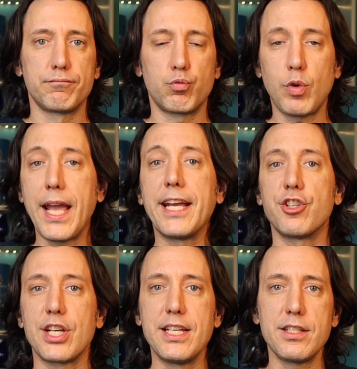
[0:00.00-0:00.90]

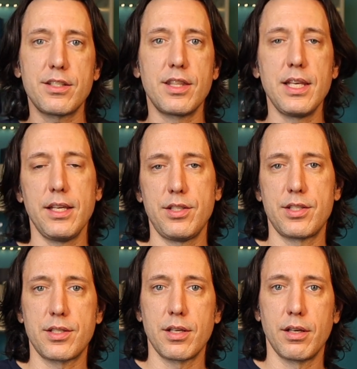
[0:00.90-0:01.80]
range. Is
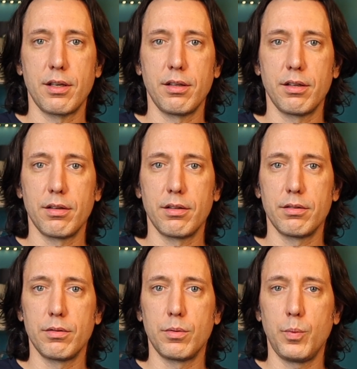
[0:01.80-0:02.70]
this
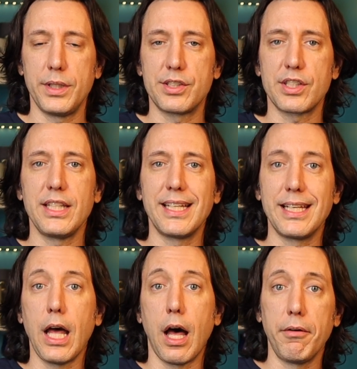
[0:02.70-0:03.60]
whiskey
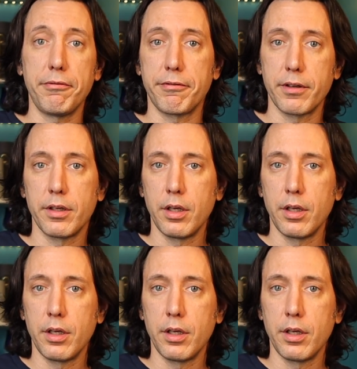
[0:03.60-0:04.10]
enough?